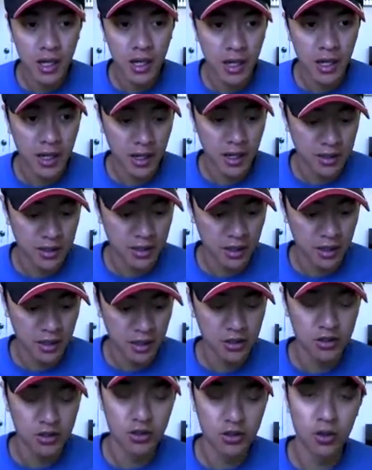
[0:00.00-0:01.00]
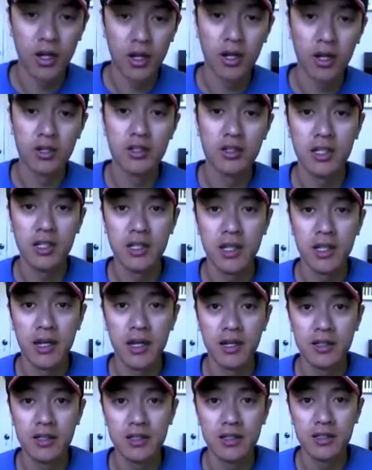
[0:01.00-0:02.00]
and uh, there's no guarantee
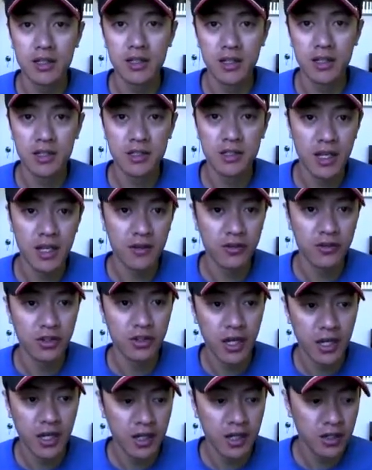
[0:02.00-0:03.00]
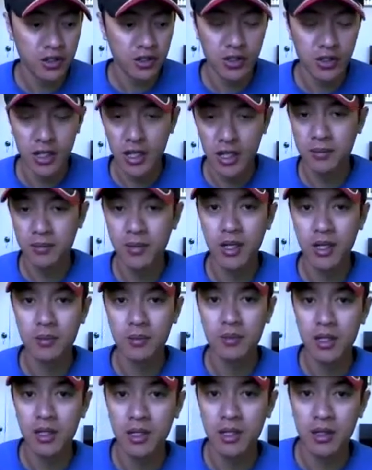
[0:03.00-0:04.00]
that it's going to save your data. Your data might
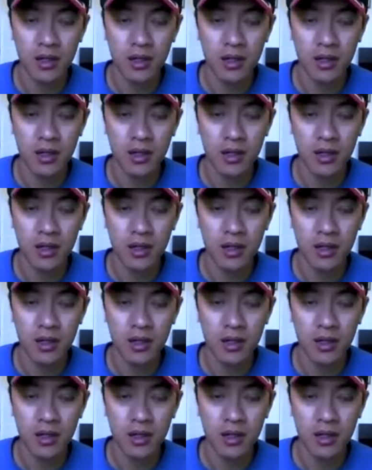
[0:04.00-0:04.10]
be